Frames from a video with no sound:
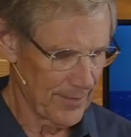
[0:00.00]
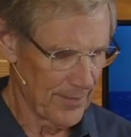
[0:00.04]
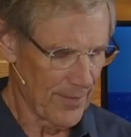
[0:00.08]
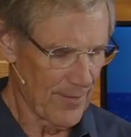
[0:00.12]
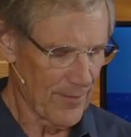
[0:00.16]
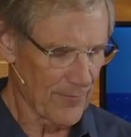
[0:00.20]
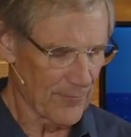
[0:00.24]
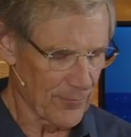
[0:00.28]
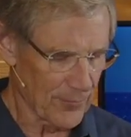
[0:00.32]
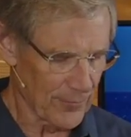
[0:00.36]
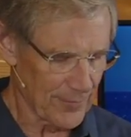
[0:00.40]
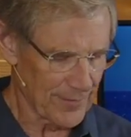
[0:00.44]

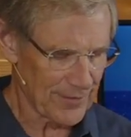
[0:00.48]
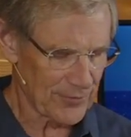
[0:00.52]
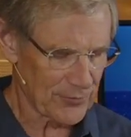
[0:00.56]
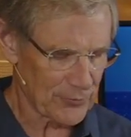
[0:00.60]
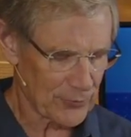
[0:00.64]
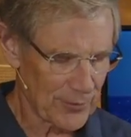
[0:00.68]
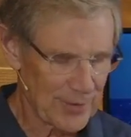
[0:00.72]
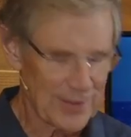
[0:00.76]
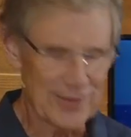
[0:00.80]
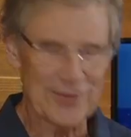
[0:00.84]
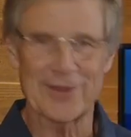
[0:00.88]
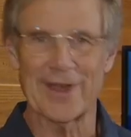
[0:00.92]
"For this
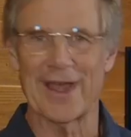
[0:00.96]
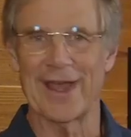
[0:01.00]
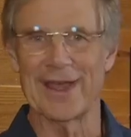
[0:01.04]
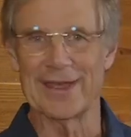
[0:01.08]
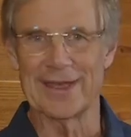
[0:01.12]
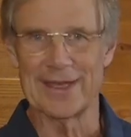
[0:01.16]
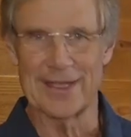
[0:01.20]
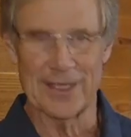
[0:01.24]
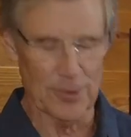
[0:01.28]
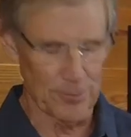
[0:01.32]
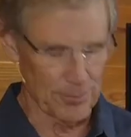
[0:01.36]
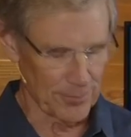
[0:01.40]
reason I
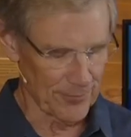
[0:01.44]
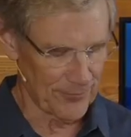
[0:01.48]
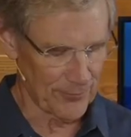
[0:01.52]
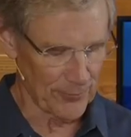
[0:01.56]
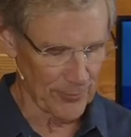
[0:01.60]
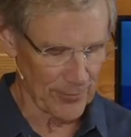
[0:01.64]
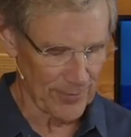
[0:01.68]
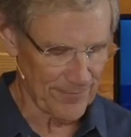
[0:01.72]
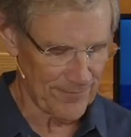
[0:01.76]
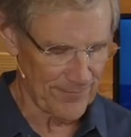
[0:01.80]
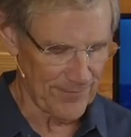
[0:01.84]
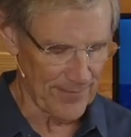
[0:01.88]
kneel
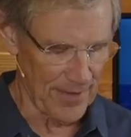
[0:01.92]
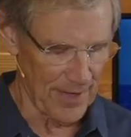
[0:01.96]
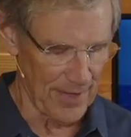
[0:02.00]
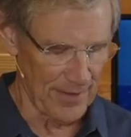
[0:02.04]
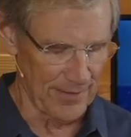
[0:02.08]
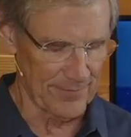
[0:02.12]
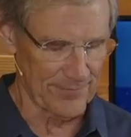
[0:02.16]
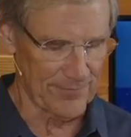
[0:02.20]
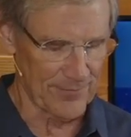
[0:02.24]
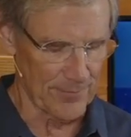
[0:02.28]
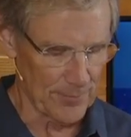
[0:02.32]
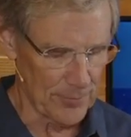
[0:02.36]
before the
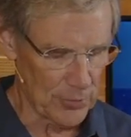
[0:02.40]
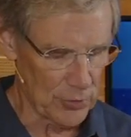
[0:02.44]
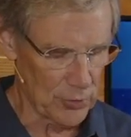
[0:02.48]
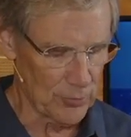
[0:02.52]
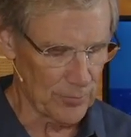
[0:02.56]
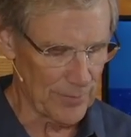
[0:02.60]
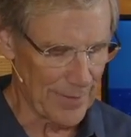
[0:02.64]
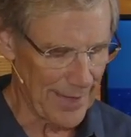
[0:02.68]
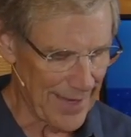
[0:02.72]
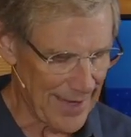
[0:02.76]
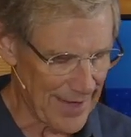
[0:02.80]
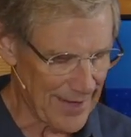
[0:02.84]
Father, from
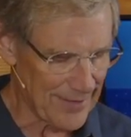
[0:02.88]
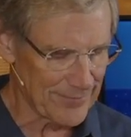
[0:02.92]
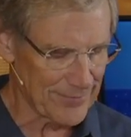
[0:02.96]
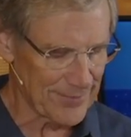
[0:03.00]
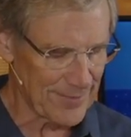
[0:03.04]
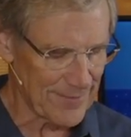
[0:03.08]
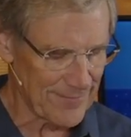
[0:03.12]
whom every